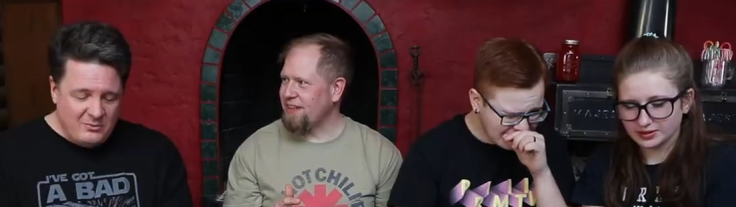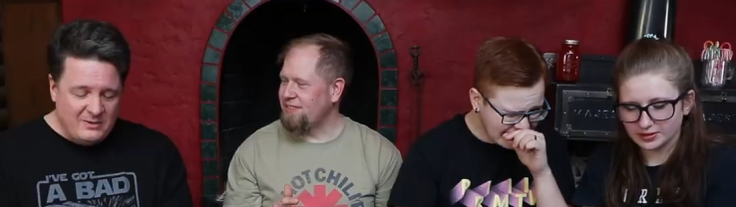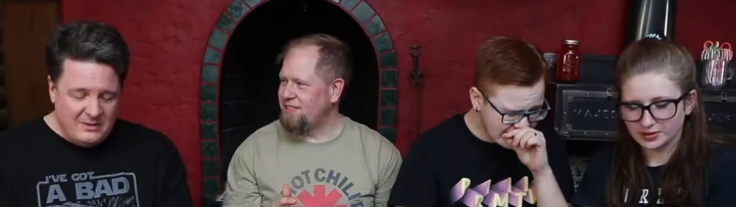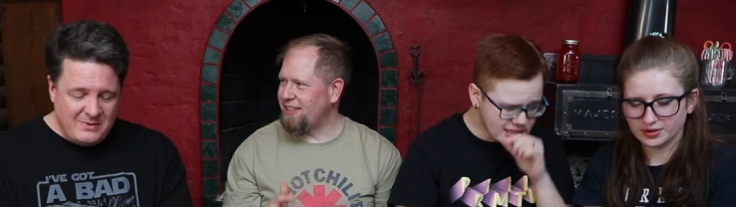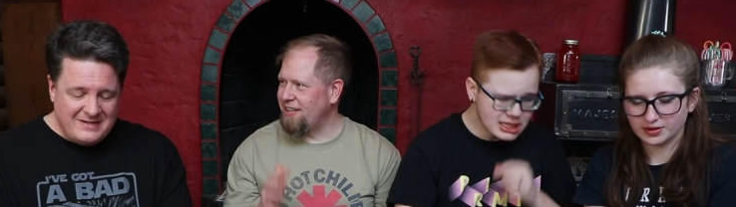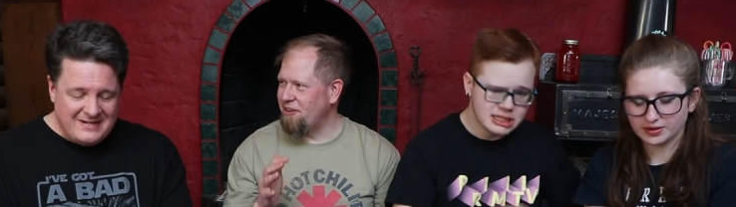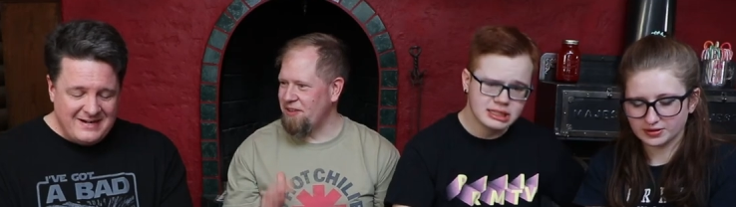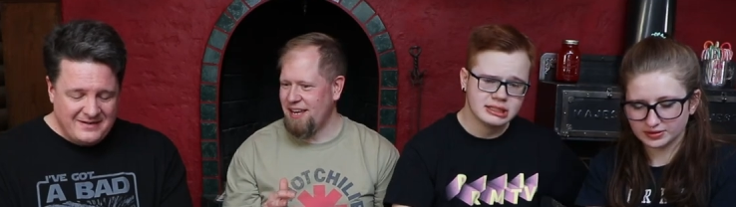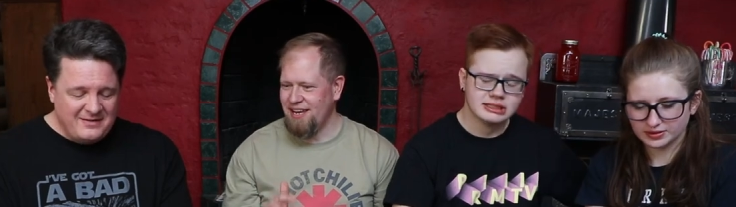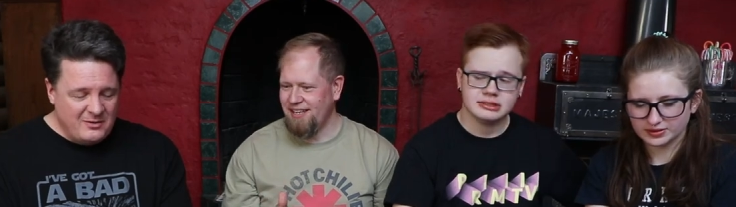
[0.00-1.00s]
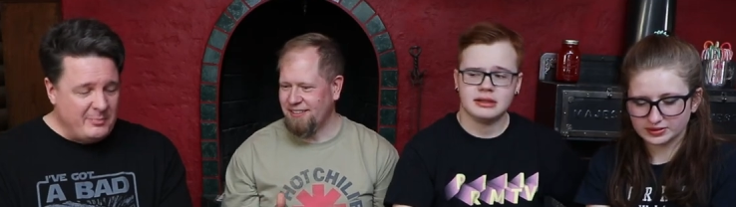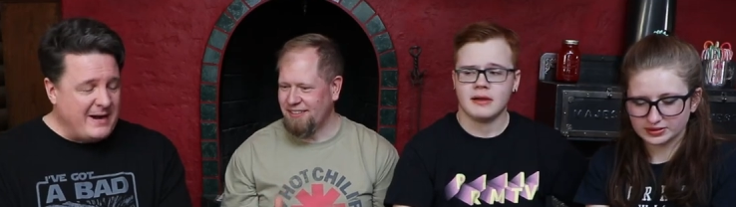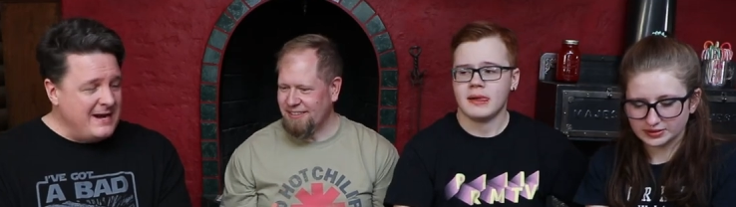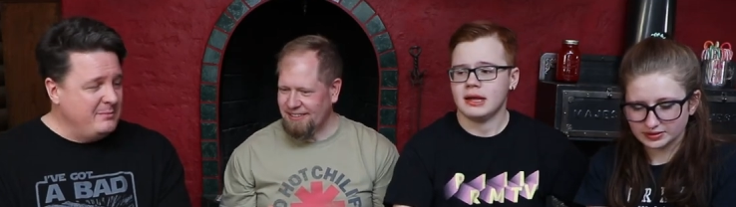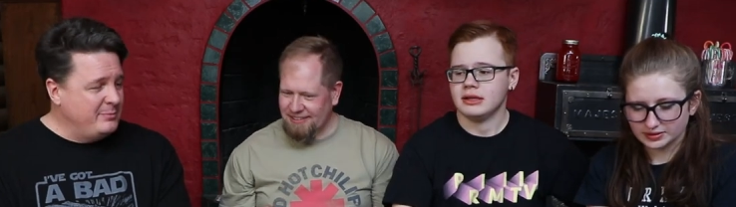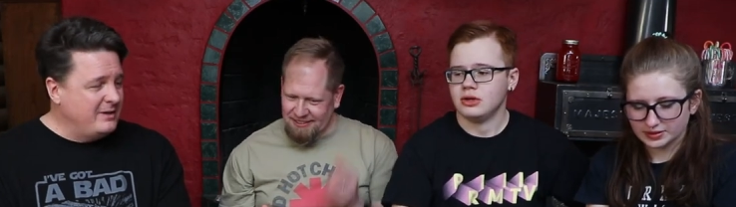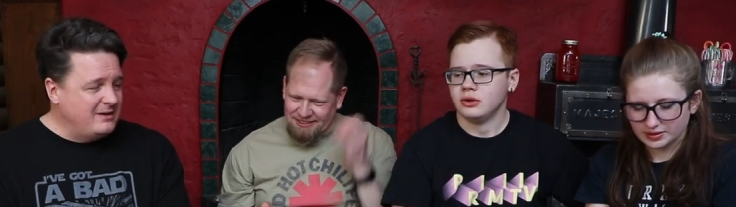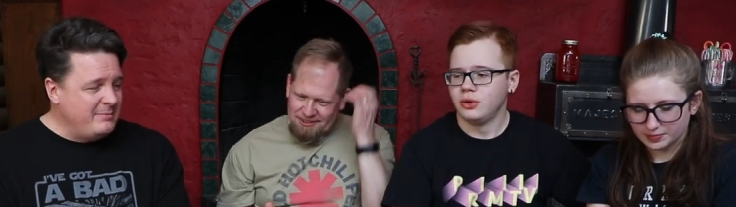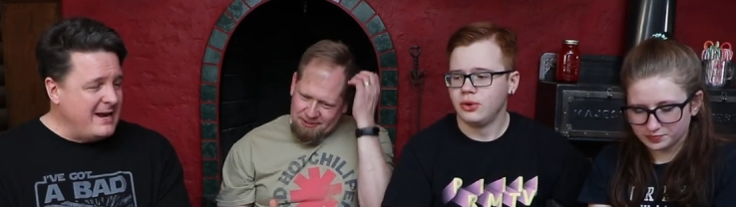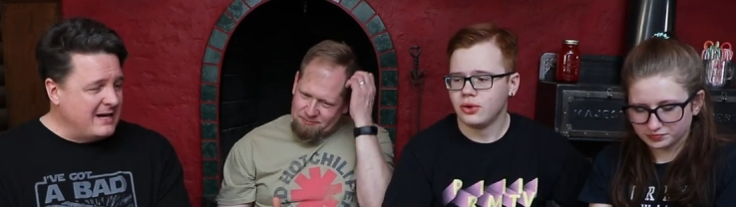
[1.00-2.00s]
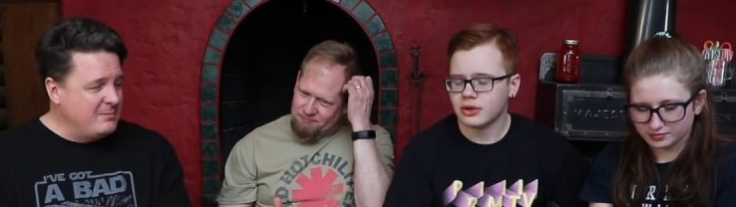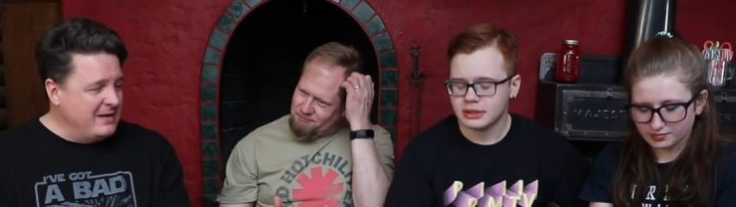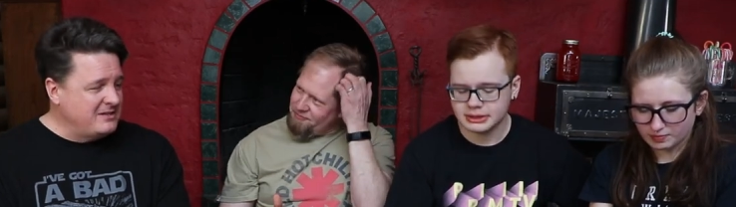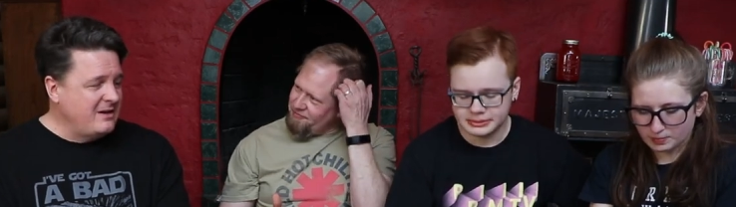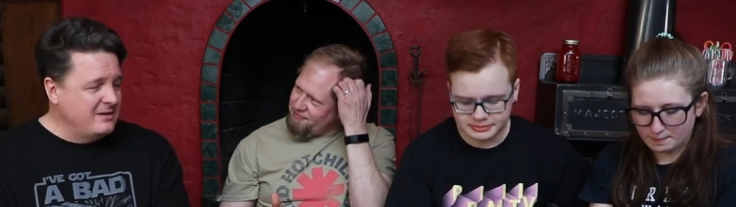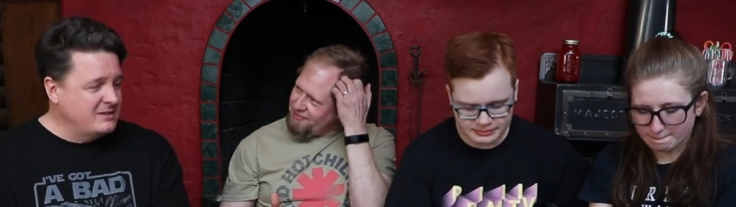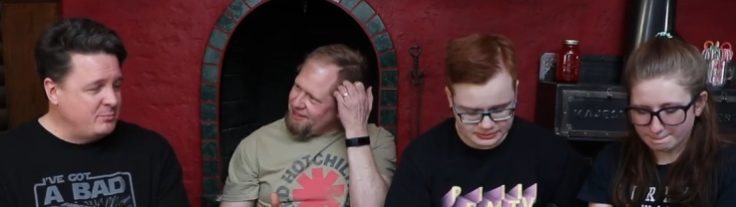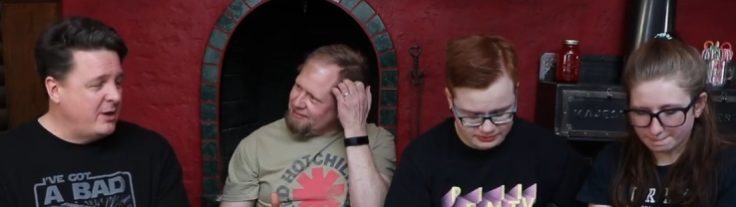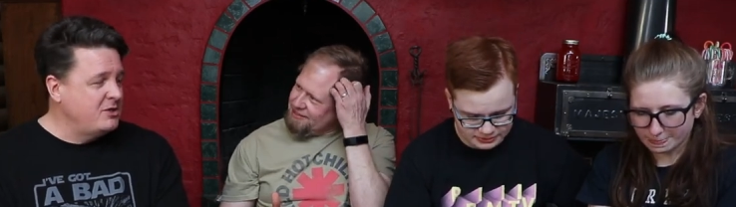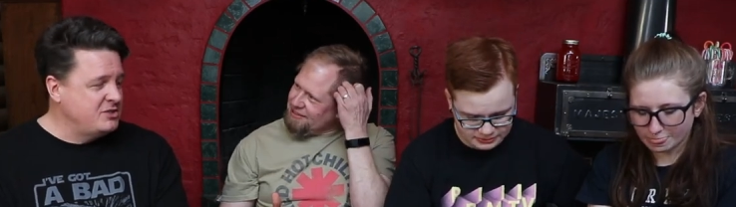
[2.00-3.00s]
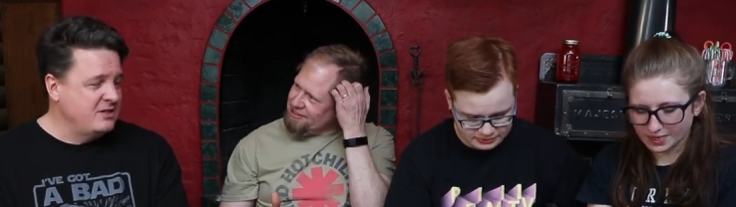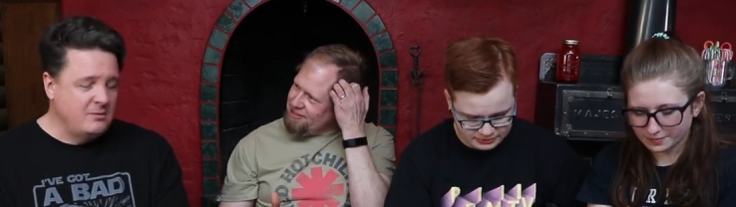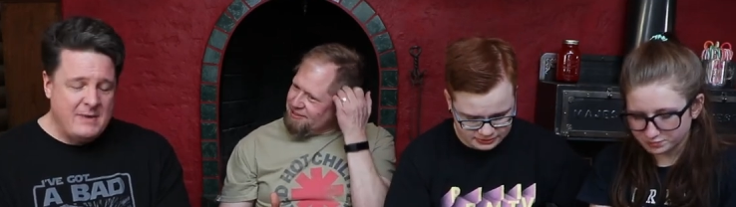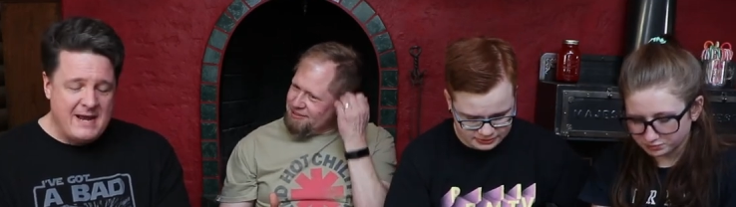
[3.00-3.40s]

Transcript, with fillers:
Speaker 1: I really want to take another heat. bite, but the back of my tongue is punching the